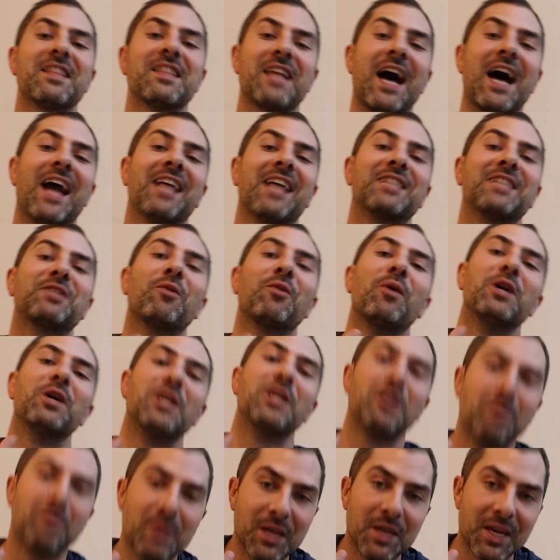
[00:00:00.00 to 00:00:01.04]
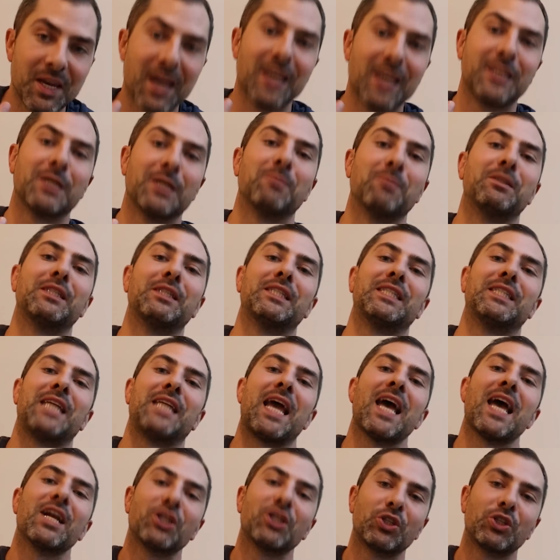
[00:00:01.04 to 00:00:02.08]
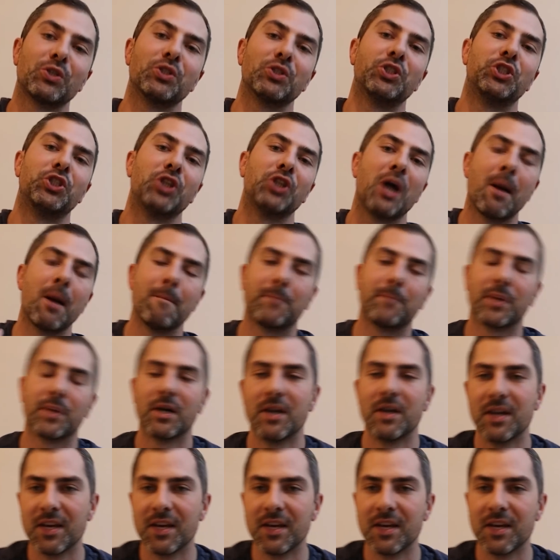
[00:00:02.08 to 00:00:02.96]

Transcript: that is going to be a substantial jump